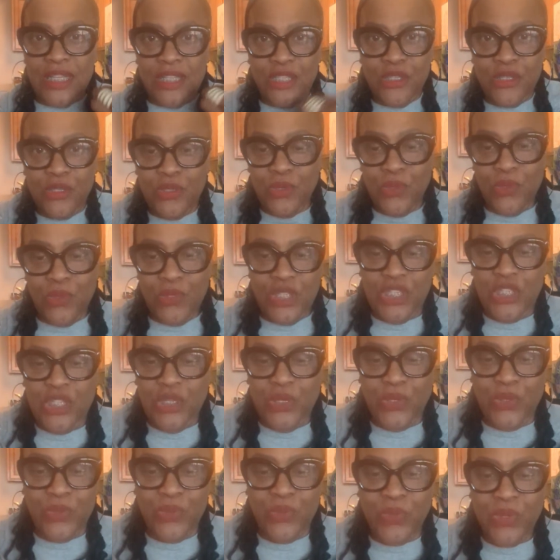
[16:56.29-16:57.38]
soothes
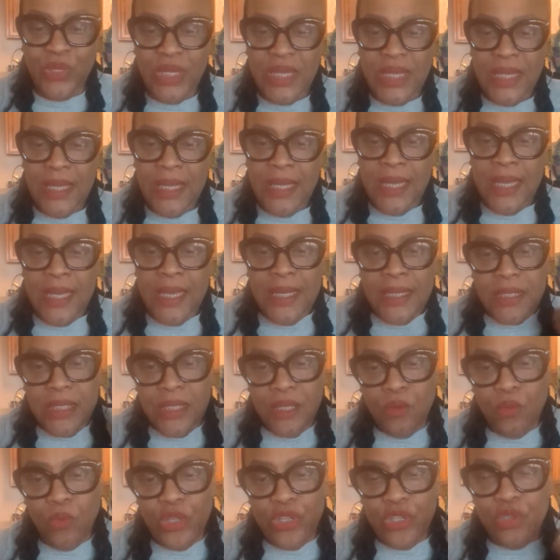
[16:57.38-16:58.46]
you. So
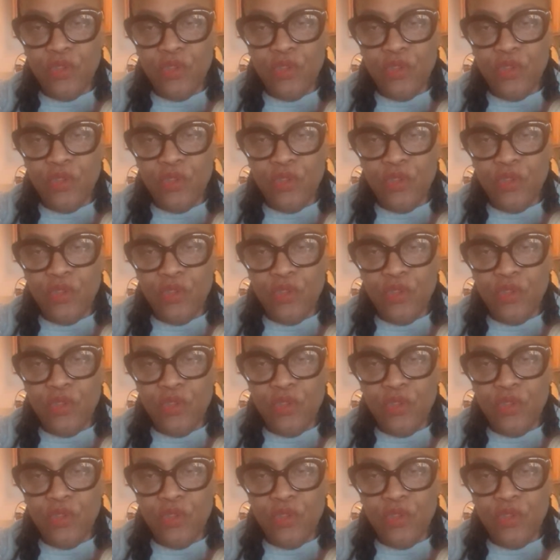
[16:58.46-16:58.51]
when you